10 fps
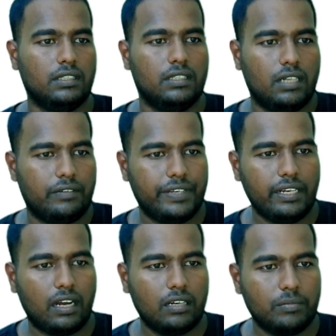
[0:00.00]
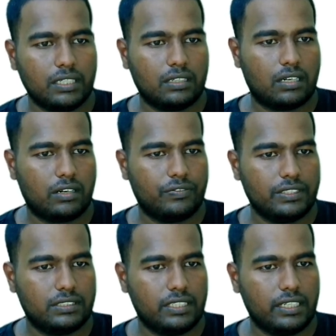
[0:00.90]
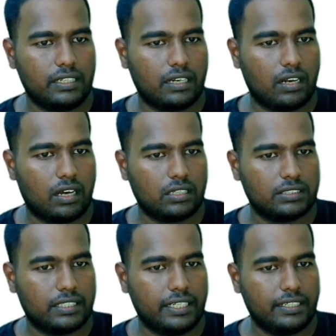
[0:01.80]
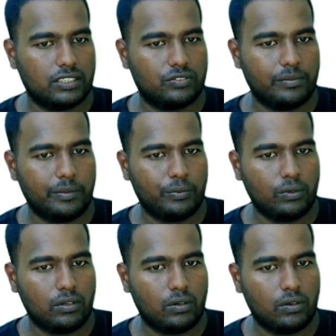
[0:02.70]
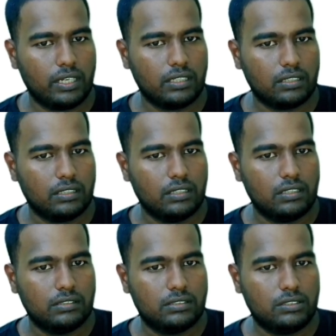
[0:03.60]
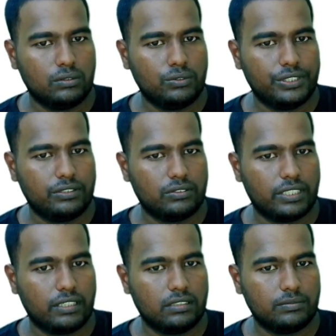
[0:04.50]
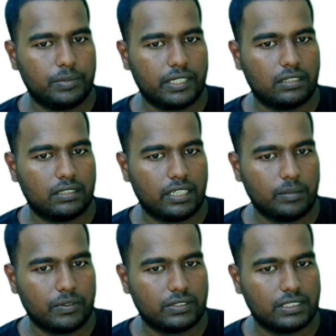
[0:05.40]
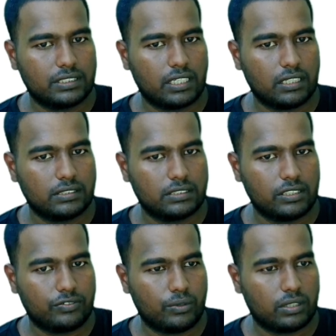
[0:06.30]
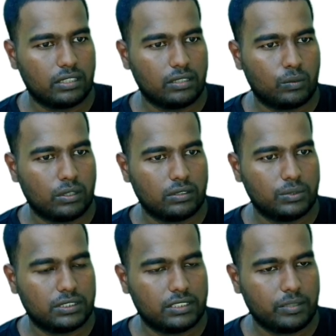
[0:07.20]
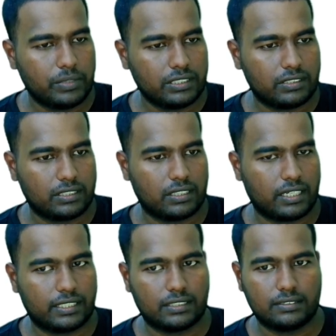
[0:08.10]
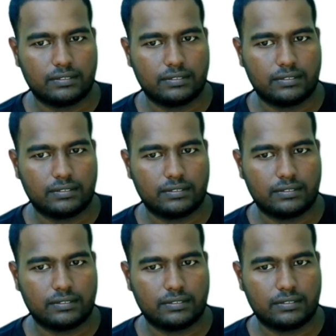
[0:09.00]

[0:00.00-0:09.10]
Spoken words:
A very hot mug coffee is near a large unheated swimming pool holding 2 into 10 power 6 kg of water. Which statement is correct?